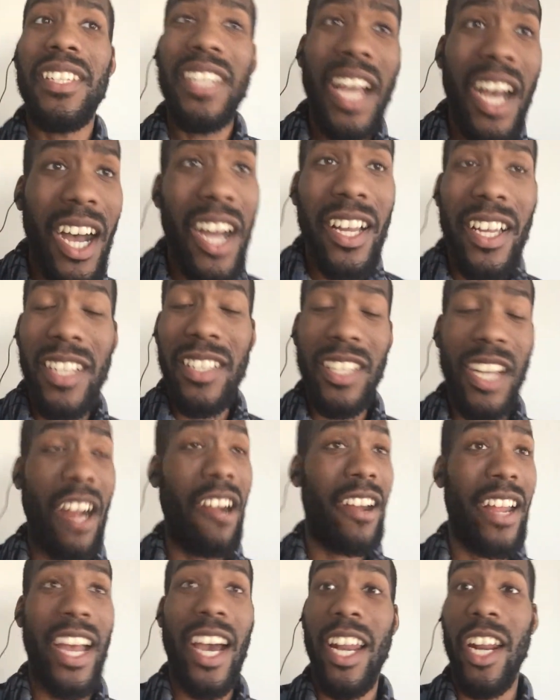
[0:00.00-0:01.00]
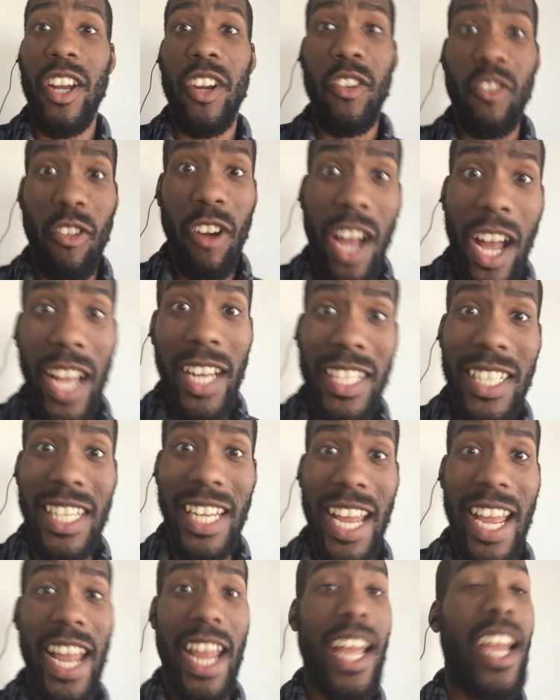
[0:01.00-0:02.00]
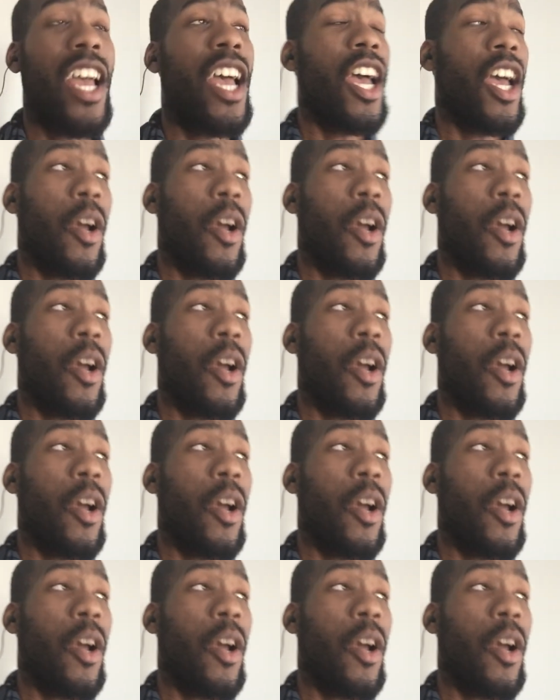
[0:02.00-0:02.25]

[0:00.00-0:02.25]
young as Ariana Grande